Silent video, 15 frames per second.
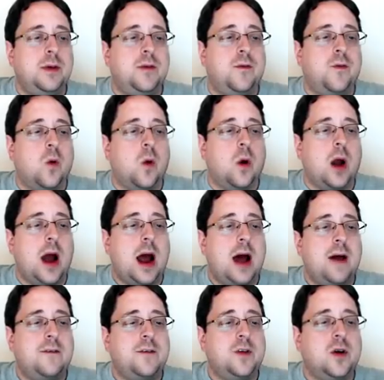
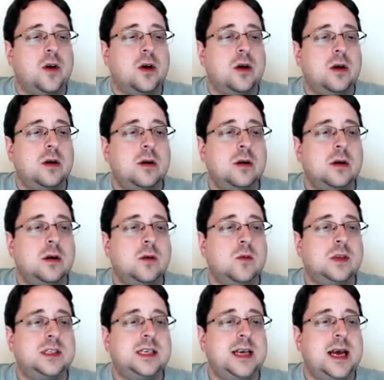
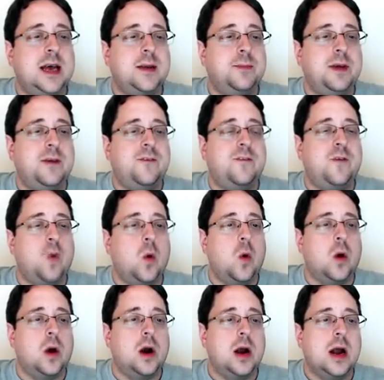once again,
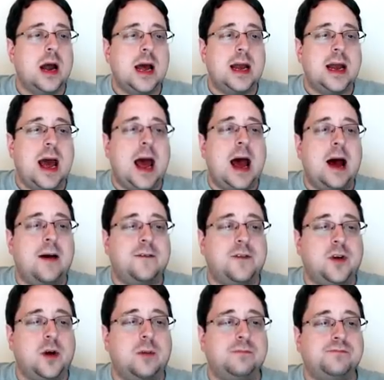before and
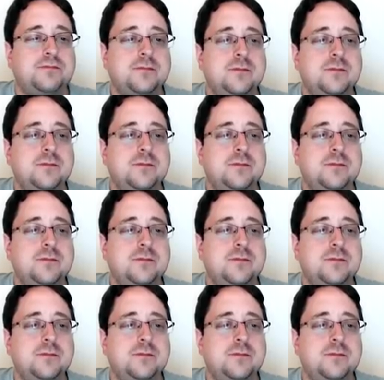after.